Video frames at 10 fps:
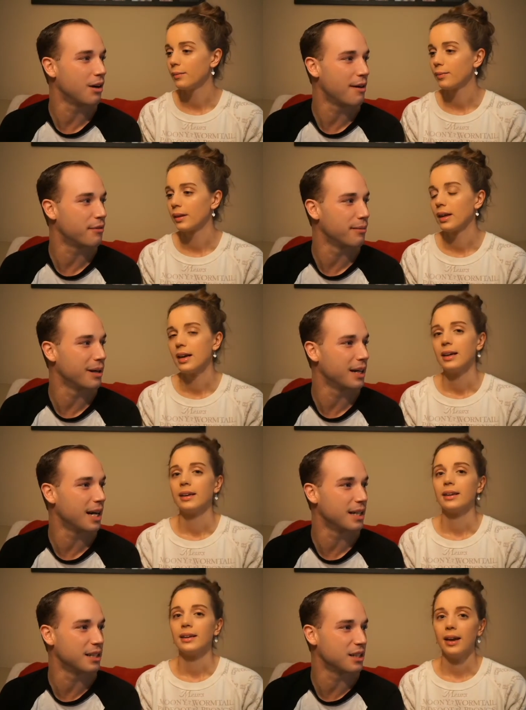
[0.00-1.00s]
Speaker 1: after
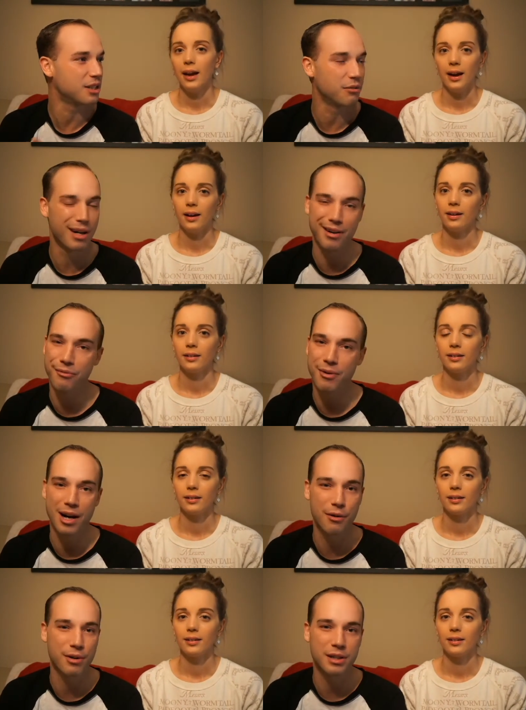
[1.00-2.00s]
midnight and just do random
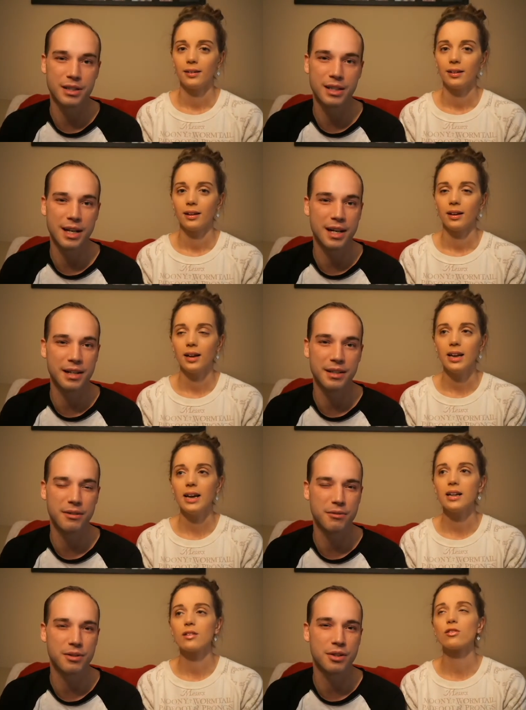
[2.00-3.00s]
fireworks at night,
Speaker 2: and
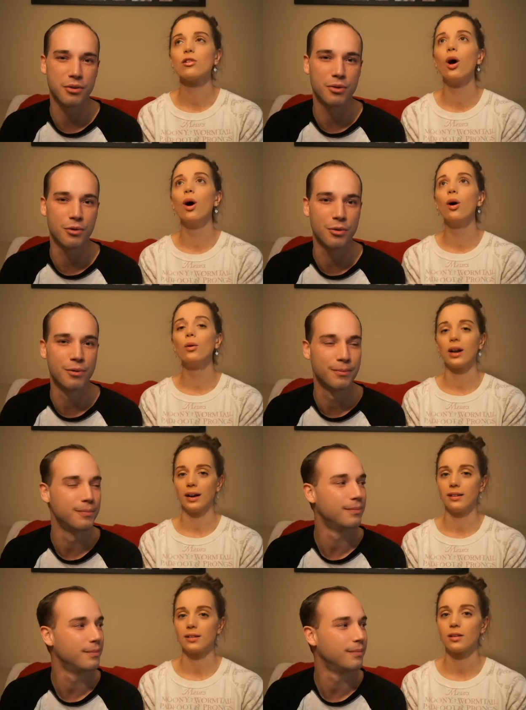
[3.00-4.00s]
it was so cool. So
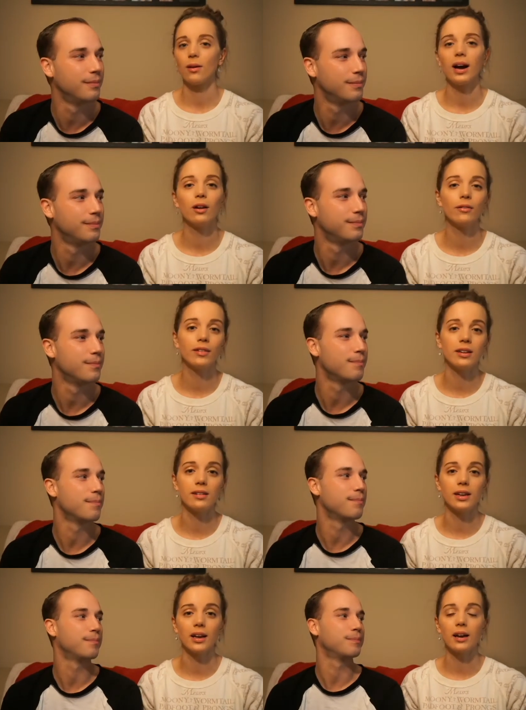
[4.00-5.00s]
nice. So I love
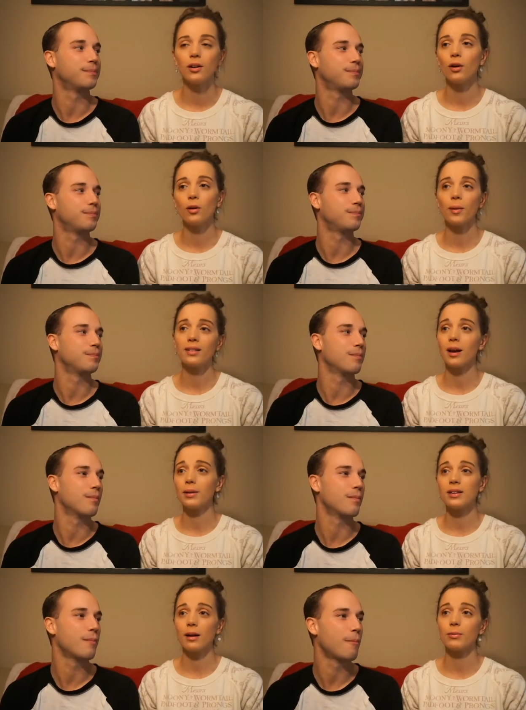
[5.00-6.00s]
Disney. No matter how
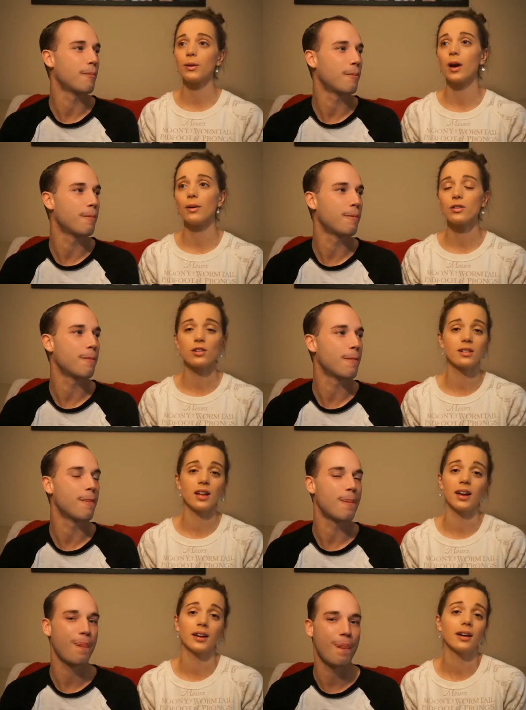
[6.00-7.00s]
many times we go, it's just
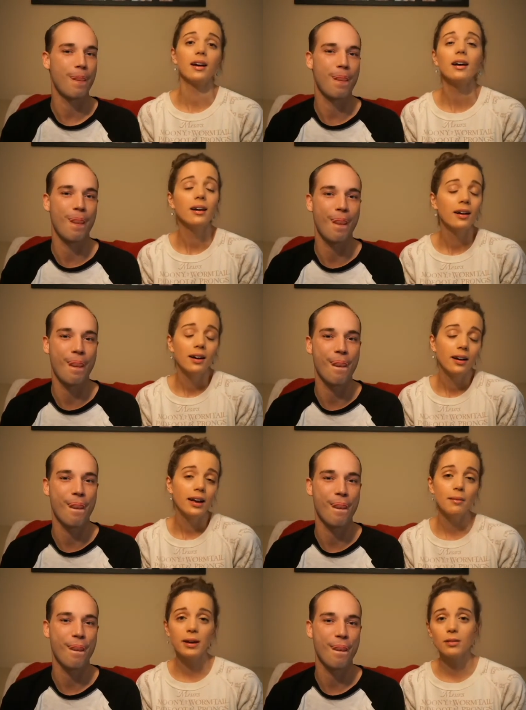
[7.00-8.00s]
like
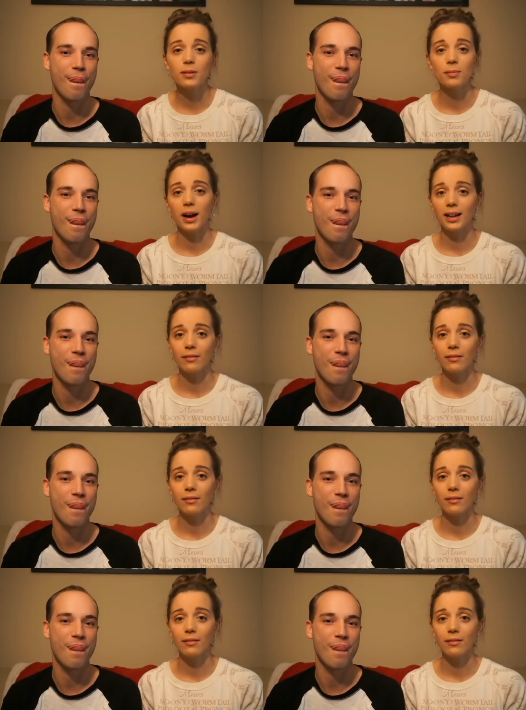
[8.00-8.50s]
it makes me smile